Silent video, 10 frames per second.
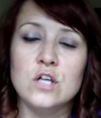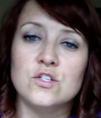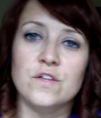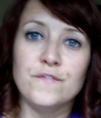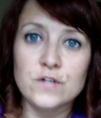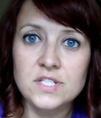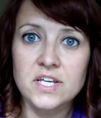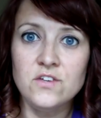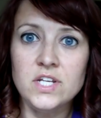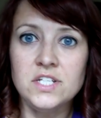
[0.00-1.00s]
So the first thing
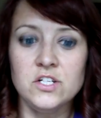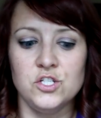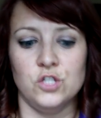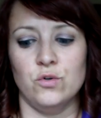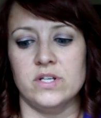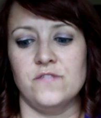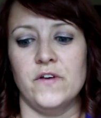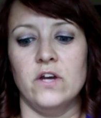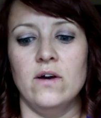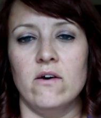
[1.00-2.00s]
you need to do is
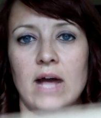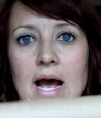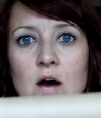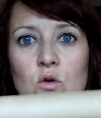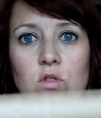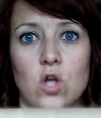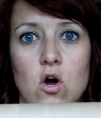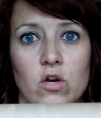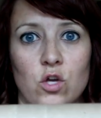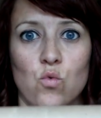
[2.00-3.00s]
figure out how
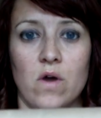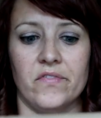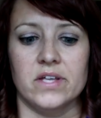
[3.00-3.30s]
long you want